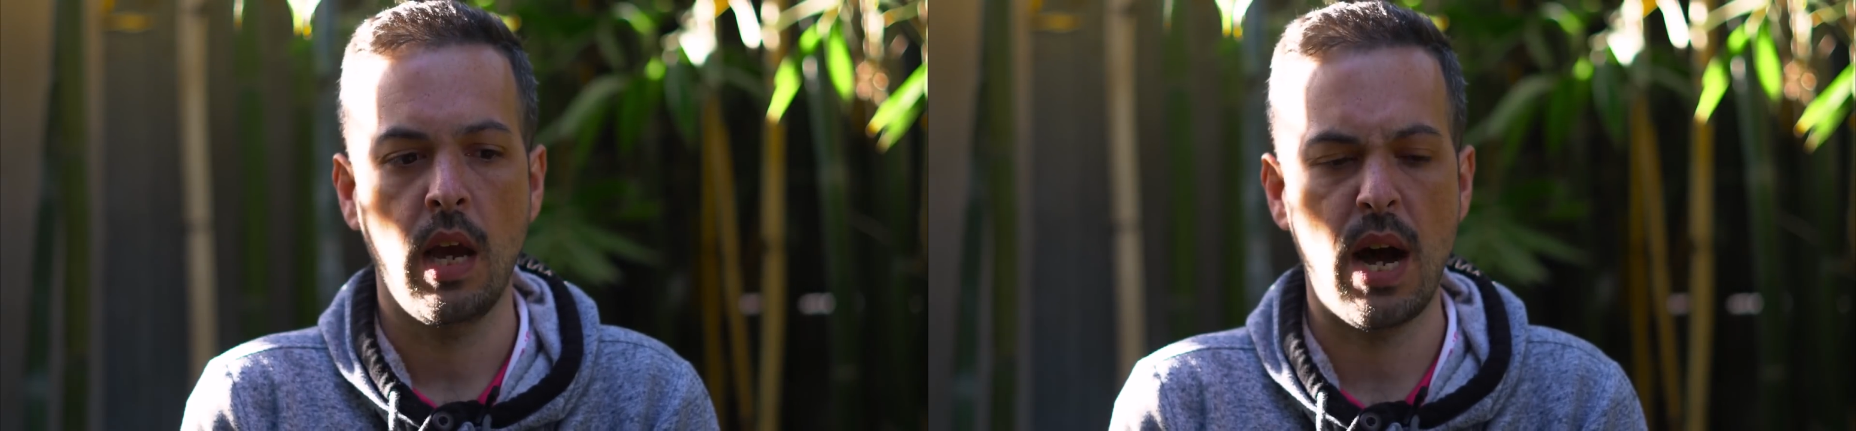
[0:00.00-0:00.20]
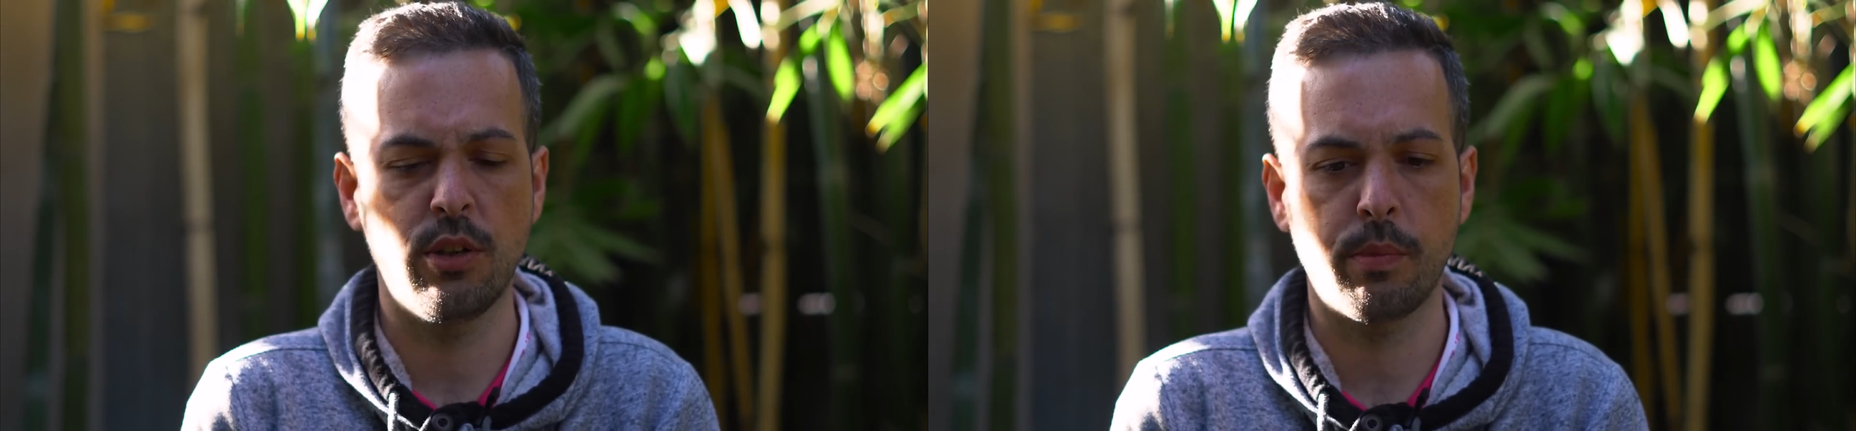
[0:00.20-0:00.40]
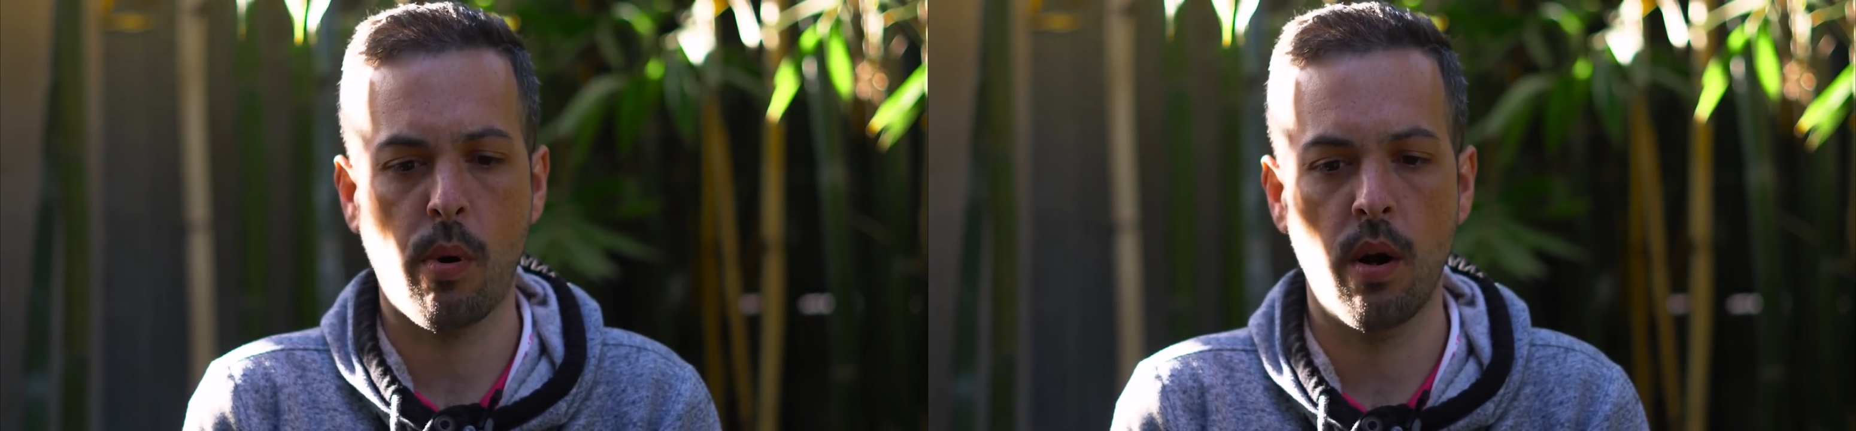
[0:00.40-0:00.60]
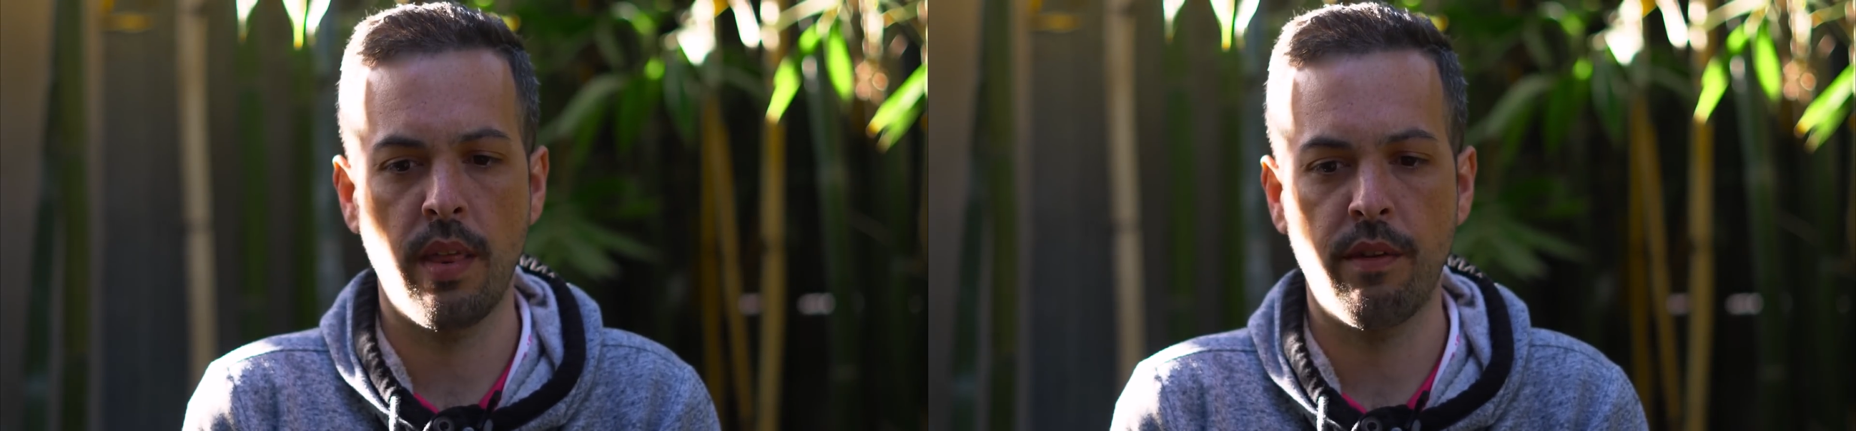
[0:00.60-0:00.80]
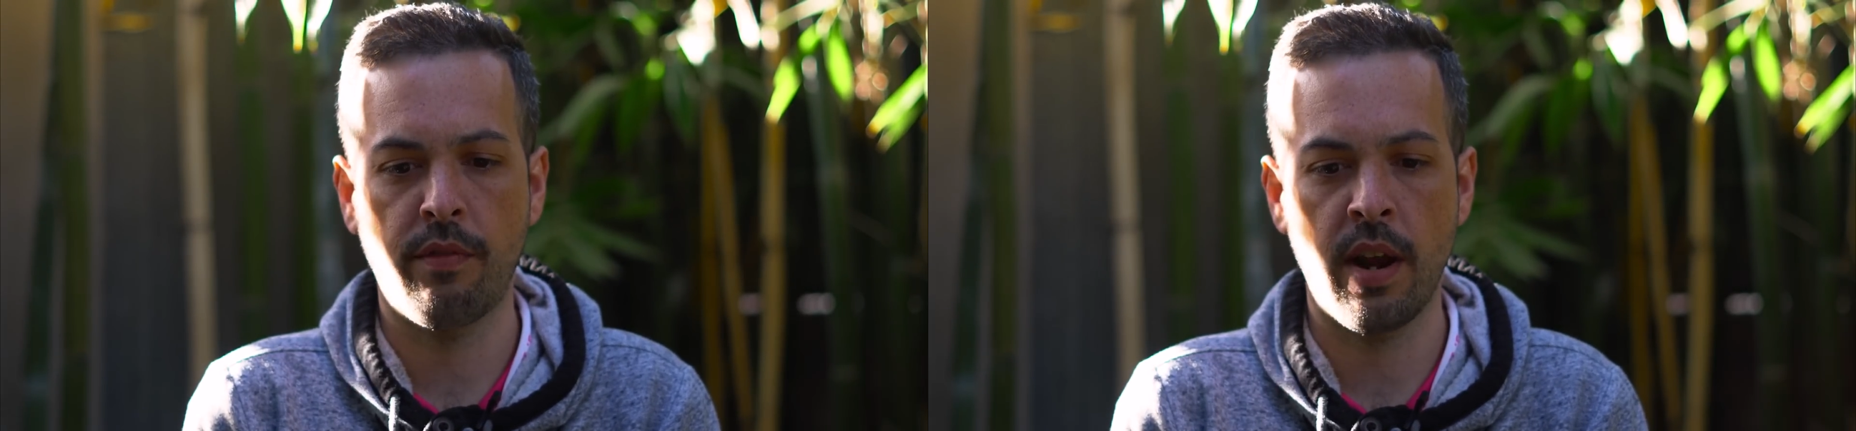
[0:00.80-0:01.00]
I was a part of
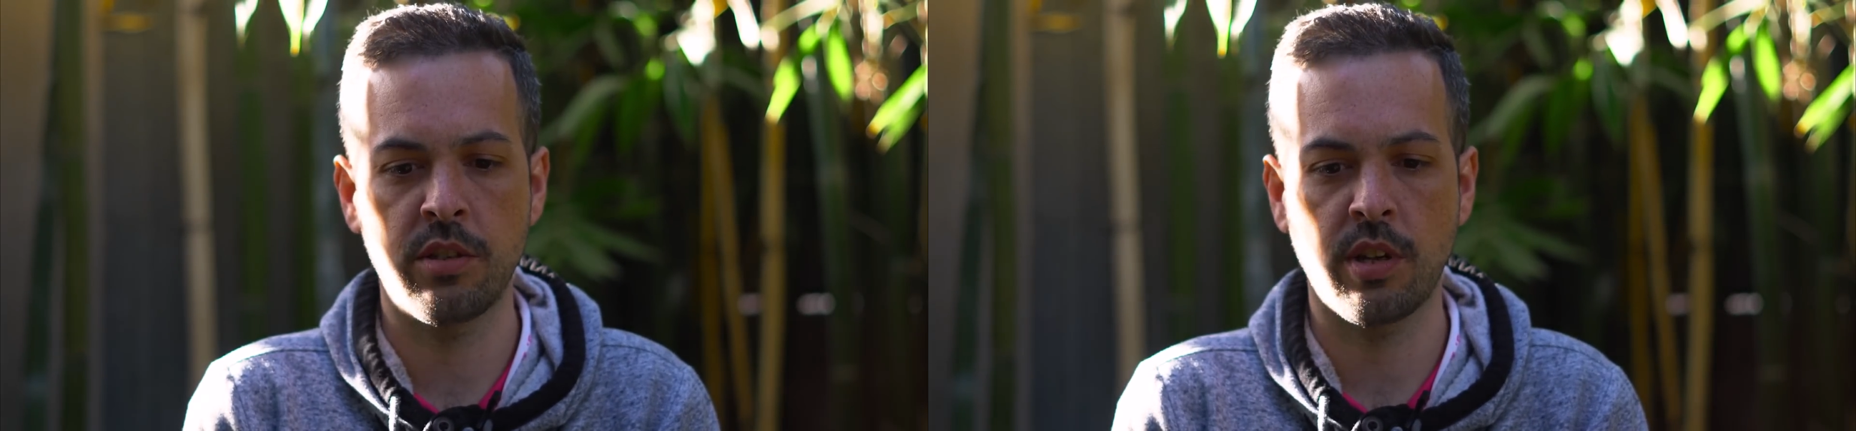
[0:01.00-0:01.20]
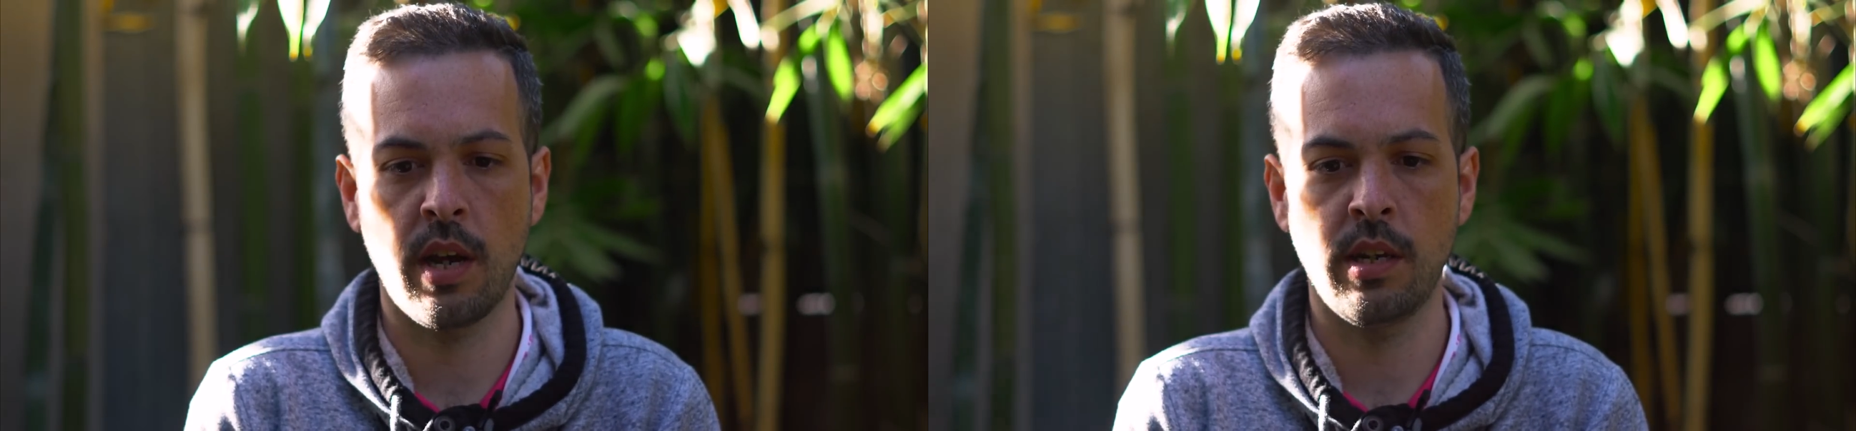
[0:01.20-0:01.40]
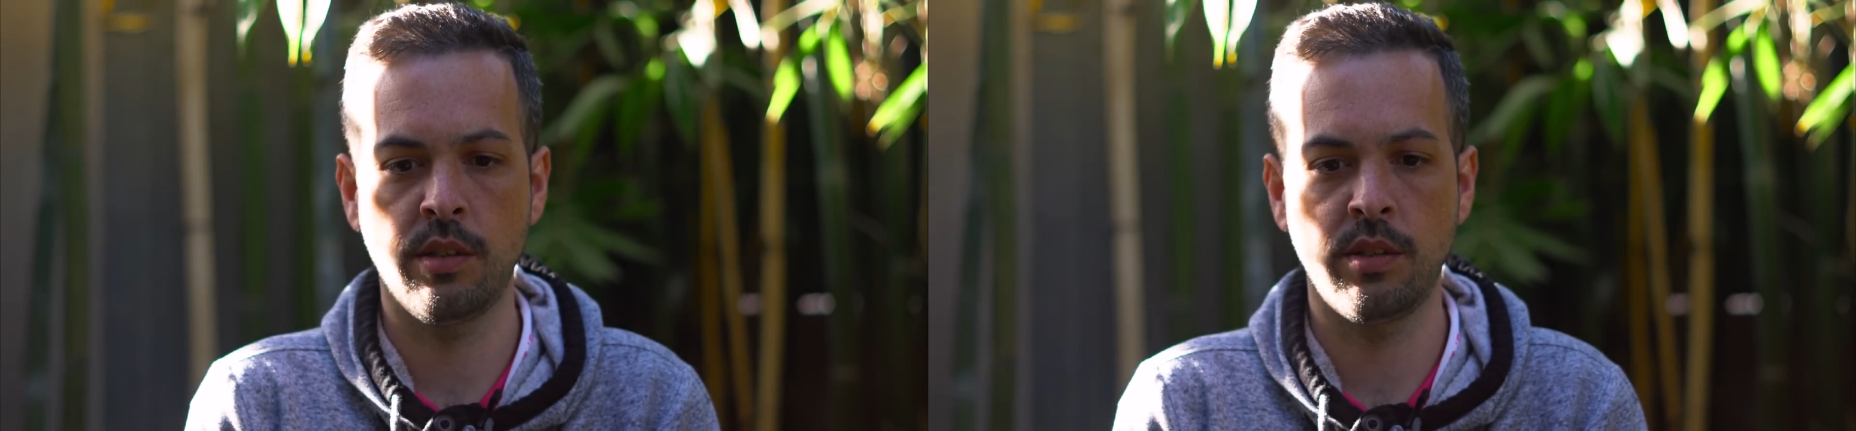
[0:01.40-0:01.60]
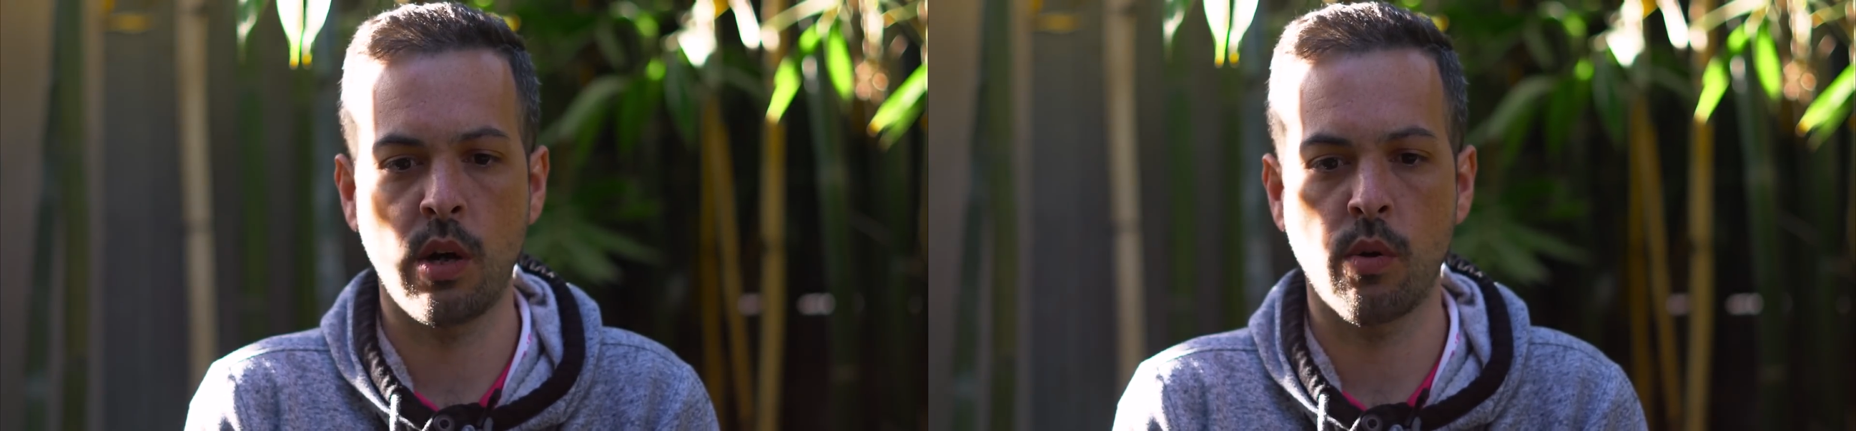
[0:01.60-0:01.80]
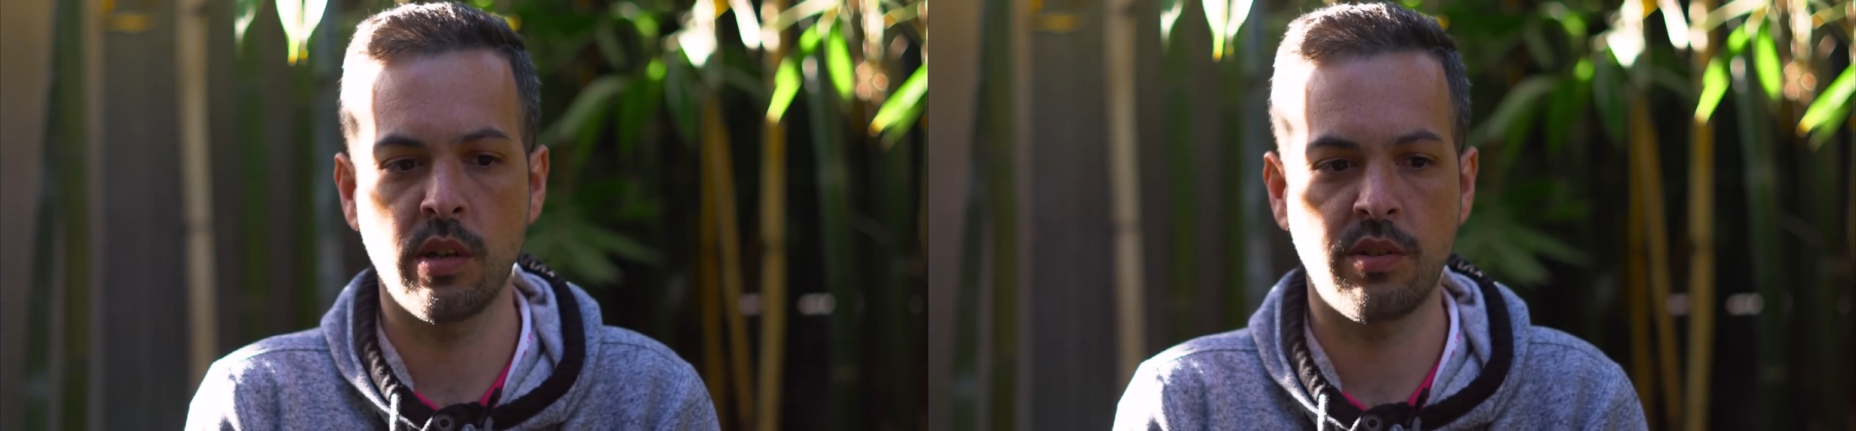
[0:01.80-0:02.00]
that franchise and
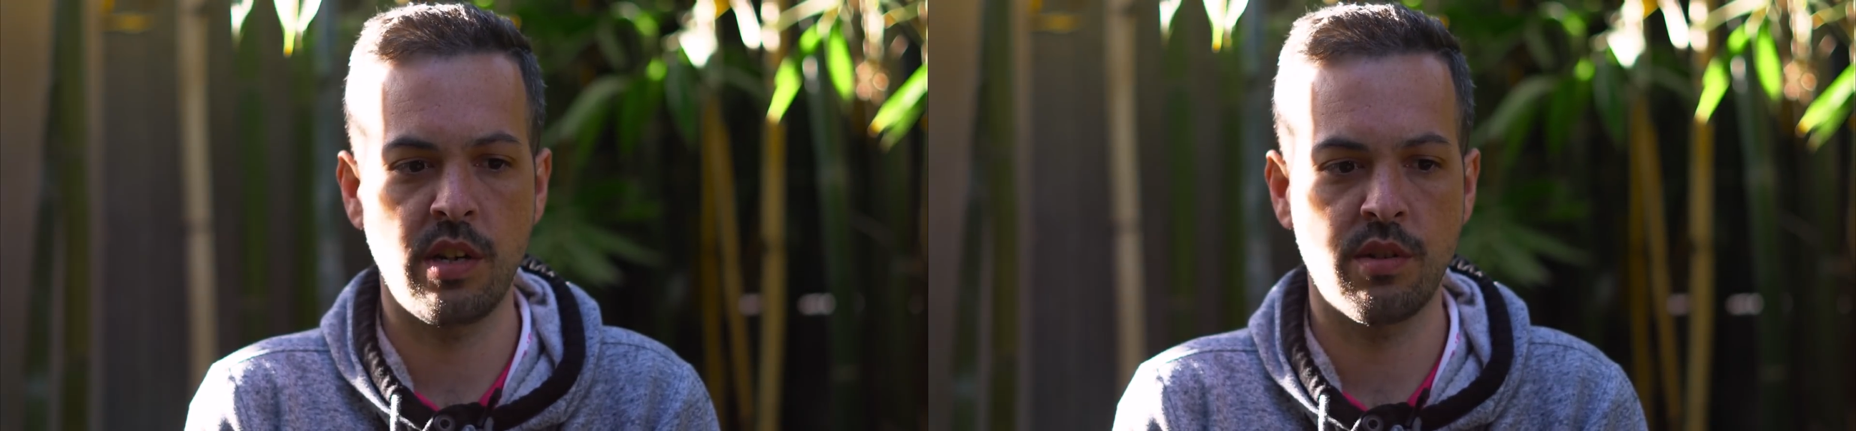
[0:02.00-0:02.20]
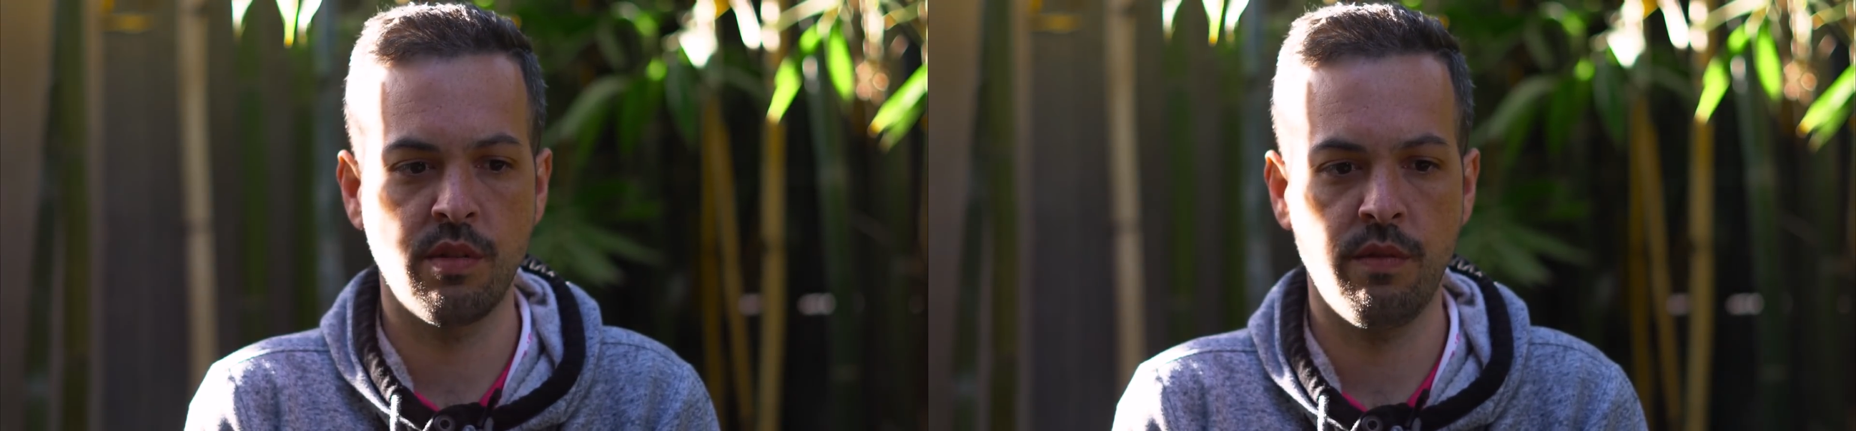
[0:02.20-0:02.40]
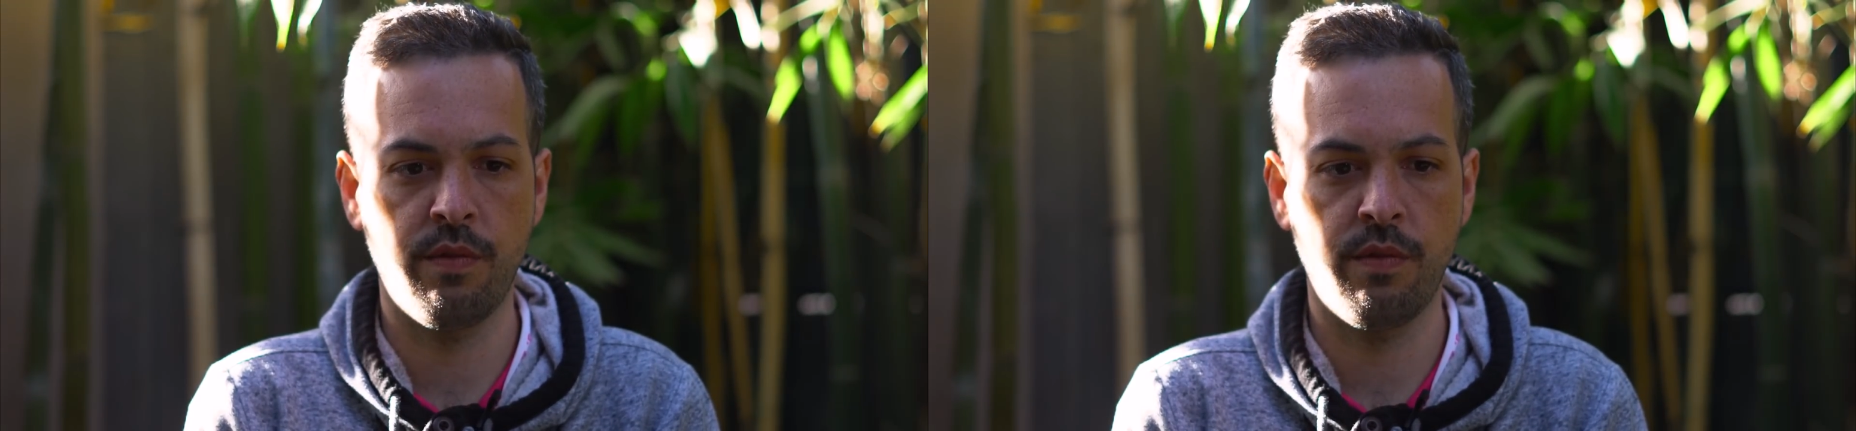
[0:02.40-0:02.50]
that organization